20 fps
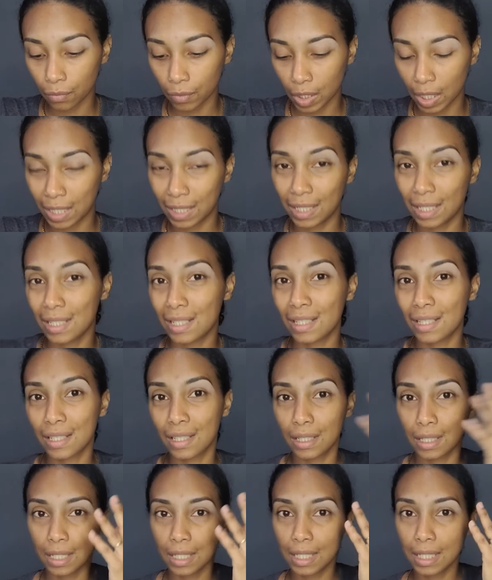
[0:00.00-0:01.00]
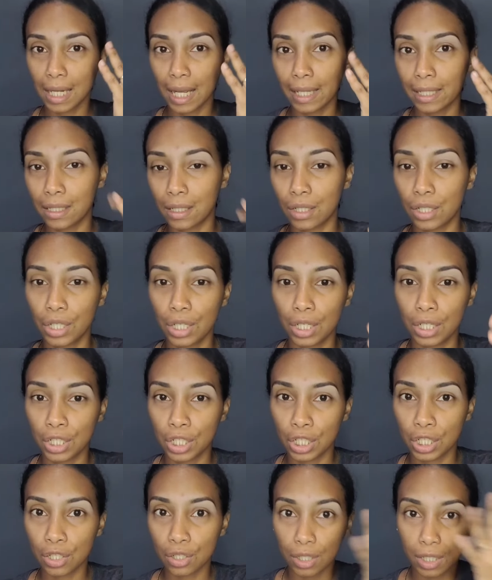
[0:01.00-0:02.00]
And this lighter shade is
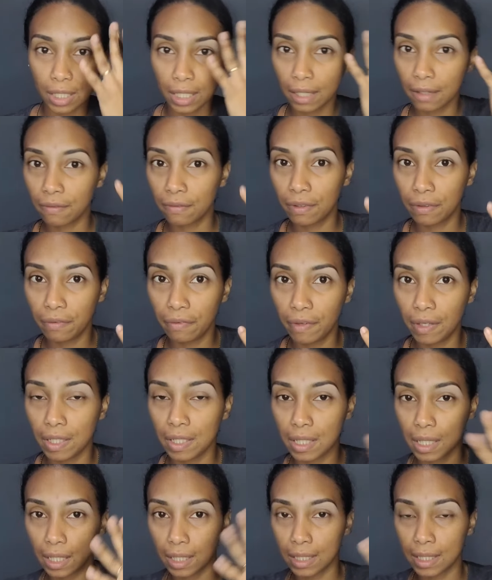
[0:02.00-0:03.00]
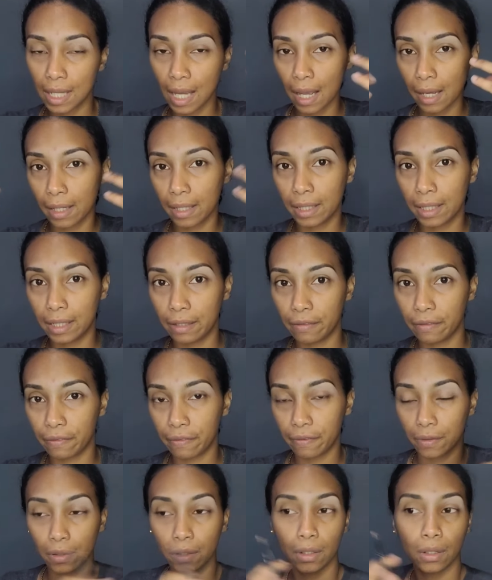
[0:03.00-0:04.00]
just gonna give the face an entire lift,
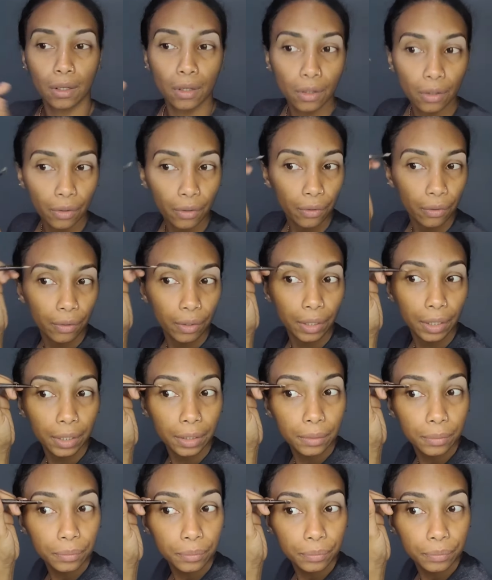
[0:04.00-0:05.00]
right?